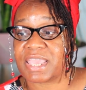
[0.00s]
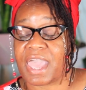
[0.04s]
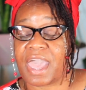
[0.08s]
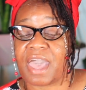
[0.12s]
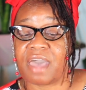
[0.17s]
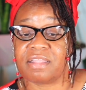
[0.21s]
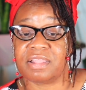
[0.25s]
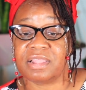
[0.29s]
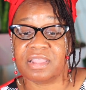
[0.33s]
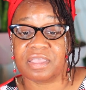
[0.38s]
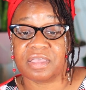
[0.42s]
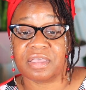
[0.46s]

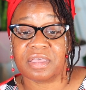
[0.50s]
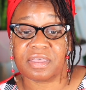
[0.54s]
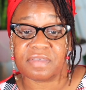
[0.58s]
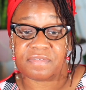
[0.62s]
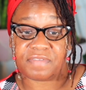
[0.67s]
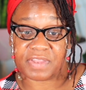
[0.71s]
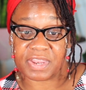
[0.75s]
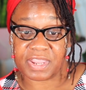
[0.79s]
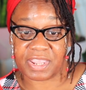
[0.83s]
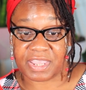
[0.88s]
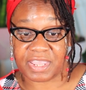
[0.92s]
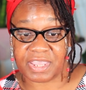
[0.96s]
how
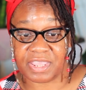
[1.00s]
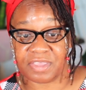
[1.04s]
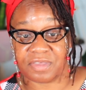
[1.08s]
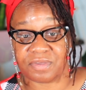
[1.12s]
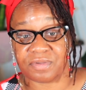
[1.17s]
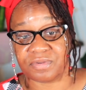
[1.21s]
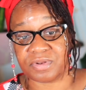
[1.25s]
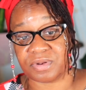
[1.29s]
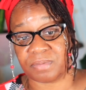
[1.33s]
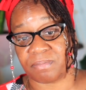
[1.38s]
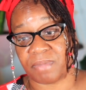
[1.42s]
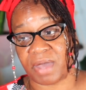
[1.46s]
love
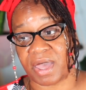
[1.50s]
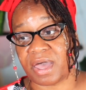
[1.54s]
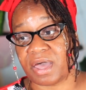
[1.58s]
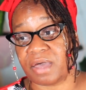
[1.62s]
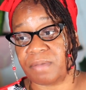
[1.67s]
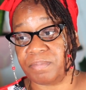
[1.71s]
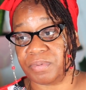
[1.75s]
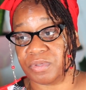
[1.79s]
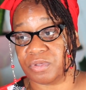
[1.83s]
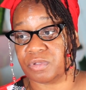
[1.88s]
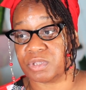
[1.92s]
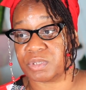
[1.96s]
healed my
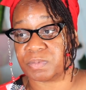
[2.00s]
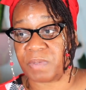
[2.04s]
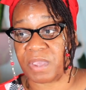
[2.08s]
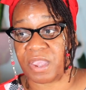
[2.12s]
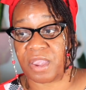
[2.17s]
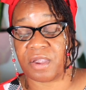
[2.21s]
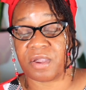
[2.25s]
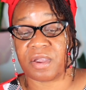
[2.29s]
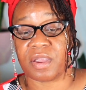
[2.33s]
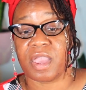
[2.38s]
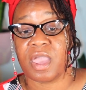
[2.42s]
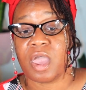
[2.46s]
abused
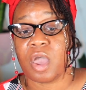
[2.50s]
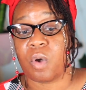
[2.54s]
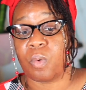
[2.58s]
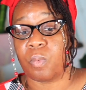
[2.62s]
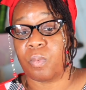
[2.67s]
parrot.